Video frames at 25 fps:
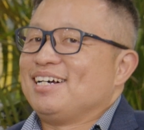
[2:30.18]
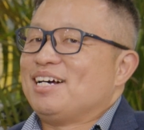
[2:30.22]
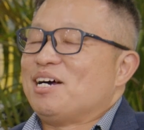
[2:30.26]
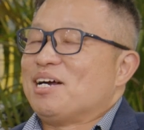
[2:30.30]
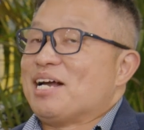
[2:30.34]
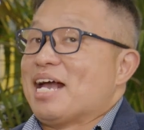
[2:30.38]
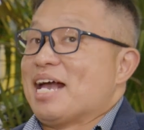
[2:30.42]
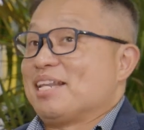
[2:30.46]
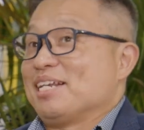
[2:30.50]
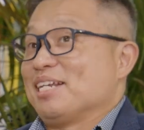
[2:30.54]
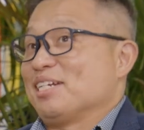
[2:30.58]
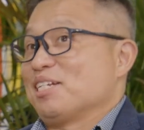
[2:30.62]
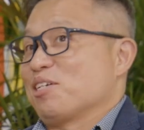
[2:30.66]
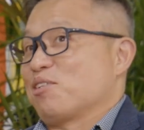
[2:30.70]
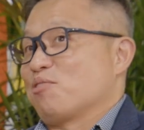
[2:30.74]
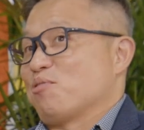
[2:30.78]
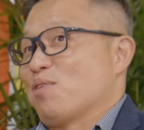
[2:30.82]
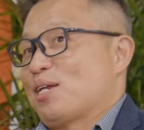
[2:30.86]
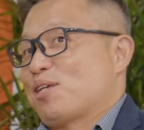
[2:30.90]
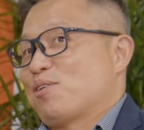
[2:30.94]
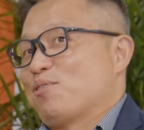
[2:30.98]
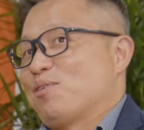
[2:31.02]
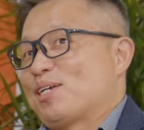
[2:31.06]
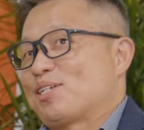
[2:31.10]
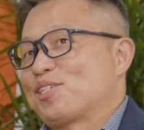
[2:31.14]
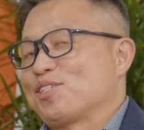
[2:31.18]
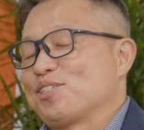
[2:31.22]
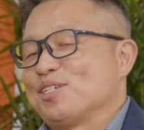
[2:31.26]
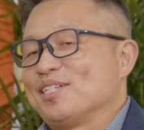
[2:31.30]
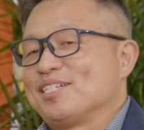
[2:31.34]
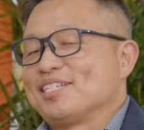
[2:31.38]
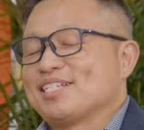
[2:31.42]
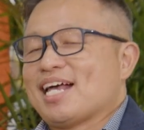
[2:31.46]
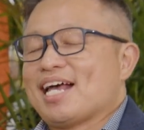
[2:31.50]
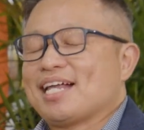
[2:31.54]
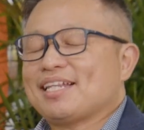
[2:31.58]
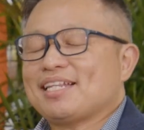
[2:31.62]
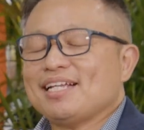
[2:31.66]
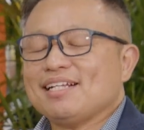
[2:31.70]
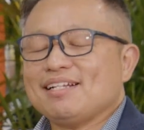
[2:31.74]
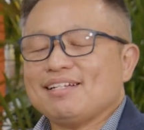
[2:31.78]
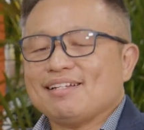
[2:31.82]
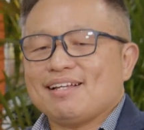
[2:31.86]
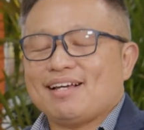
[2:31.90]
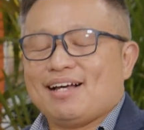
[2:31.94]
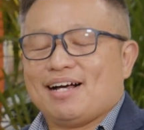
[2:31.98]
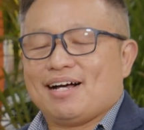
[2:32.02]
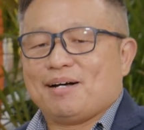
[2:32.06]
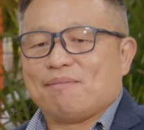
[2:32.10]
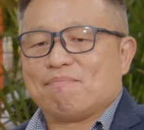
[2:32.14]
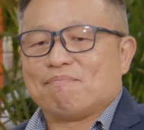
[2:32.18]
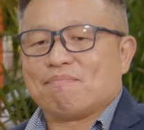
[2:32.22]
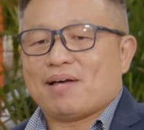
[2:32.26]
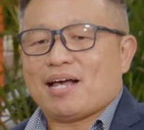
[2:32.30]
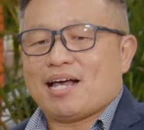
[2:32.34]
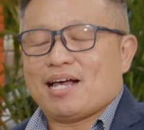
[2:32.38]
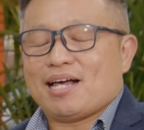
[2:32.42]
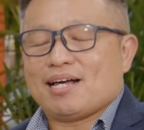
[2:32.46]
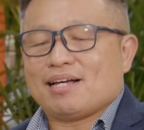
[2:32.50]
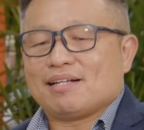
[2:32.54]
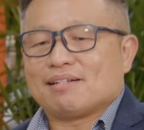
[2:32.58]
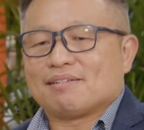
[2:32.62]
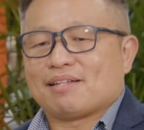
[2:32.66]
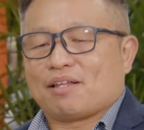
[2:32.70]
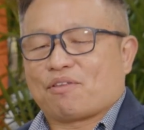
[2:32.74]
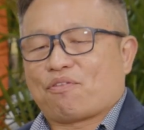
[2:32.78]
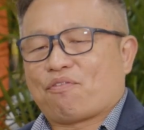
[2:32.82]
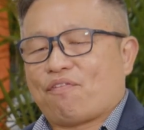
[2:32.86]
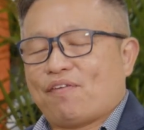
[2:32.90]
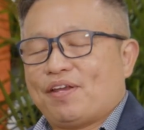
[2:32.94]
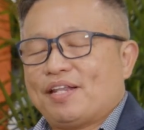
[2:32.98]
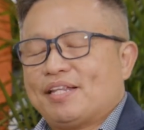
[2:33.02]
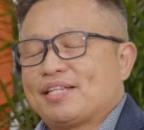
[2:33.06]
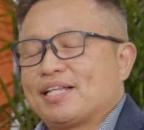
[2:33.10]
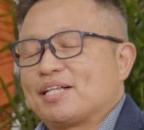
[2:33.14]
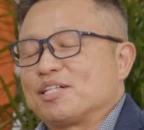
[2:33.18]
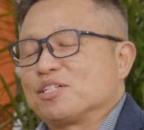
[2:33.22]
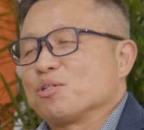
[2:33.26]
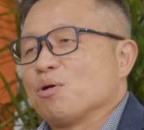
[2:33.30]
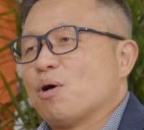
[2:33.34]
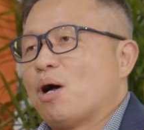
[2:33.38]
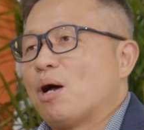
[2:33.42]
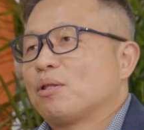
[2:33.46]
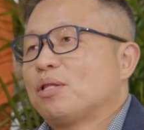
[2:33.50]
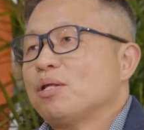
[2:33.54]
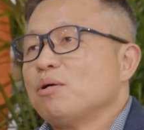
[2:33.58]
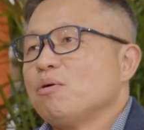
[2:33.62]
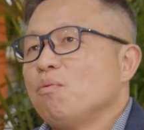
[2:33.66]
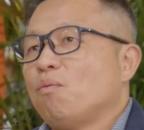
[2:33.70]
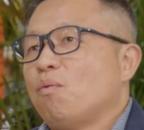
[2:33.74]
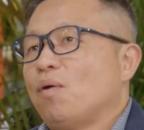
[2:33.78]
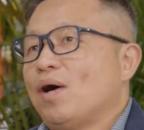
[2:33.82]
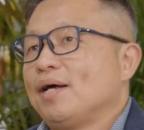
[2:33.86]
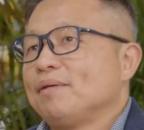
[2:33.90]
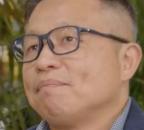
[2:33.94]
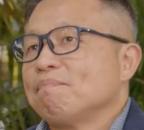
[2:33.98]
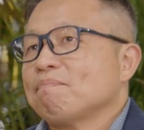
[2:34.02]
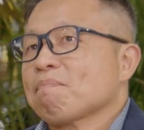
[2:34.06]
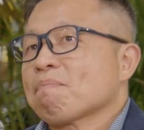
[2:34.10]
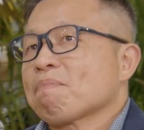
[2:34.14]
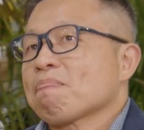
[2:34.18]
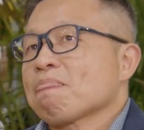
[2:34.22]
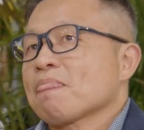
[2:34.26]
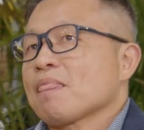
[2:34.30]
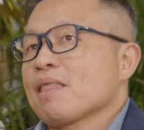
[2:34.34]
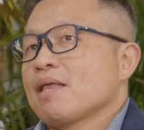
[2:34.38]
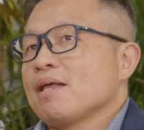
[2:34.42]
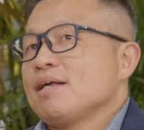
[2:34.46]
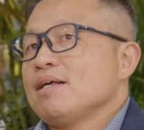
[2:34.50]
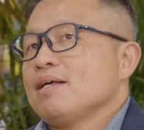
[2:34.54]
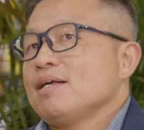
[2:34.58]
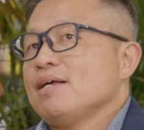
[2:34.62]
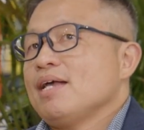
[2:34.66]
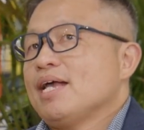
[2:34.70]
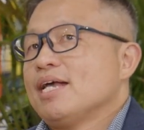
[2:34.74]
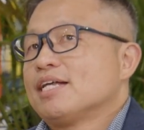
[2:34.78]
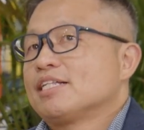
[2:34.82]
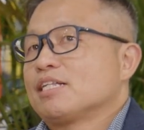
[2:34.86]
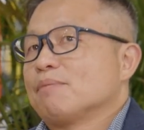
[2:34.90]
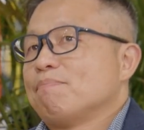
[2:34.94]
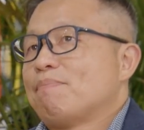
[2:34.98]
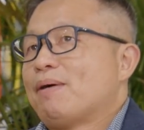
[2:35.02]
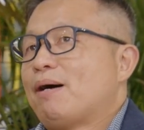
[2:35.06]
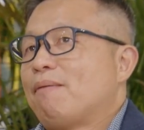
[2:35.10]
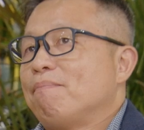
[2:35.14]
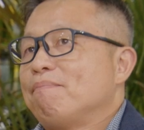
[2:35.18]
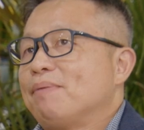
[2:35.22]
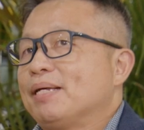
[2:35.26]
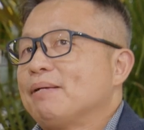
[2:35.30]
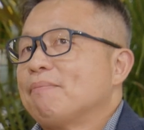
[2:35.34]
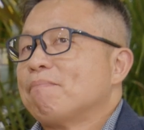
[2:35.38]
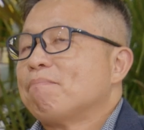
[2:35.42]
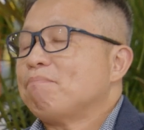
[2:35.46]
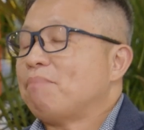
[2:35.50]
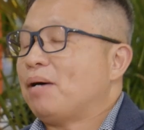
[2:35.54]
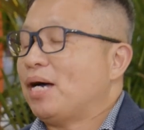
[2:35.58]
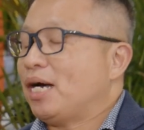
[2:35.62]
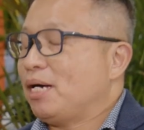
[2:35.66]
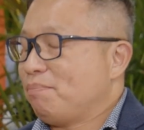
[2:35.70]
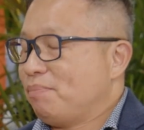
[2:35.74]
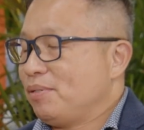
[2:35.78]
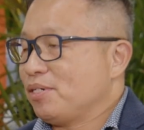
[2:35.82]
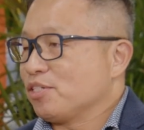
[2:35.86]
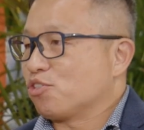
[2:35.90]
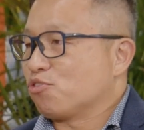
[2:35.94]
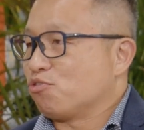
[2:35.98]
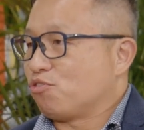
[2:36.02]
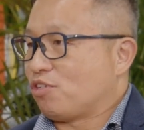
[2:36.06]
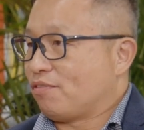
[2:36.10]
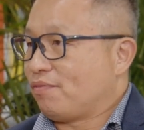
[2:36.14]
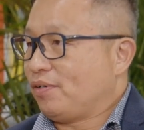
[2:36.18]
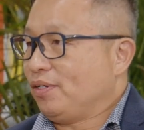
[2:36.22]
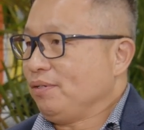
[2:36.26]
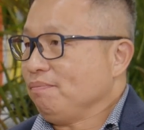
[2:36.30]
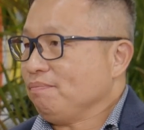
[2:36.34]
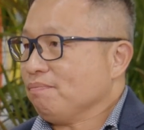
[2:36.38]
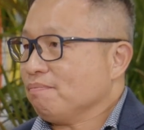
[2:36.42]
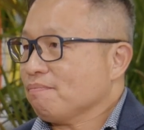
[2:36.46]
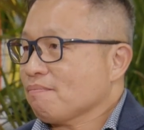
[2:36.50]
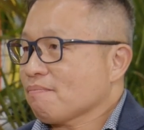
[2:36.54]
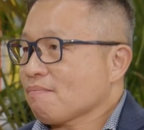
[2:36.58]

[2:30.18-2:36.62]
Another great question. I think there are three things. I think one is about being purpose-driven.